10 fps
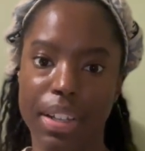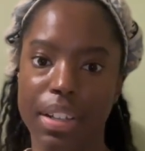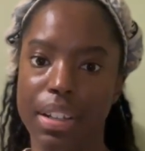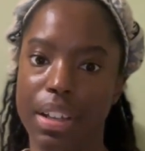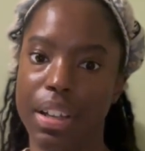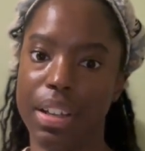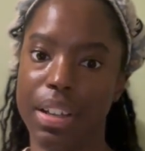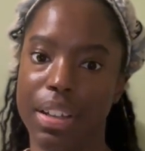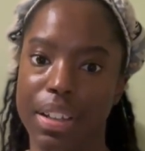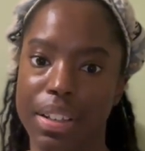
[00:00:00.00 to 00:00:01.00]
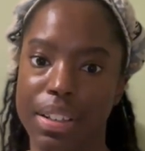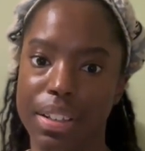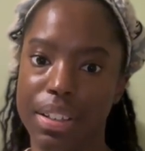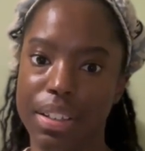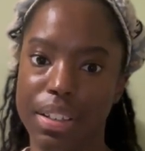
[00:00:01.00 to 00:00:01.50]

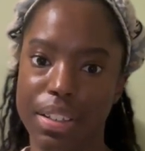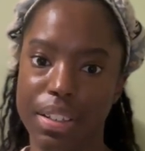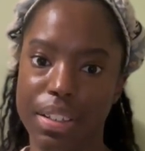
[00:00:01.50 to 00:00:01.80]
Nobody speaks.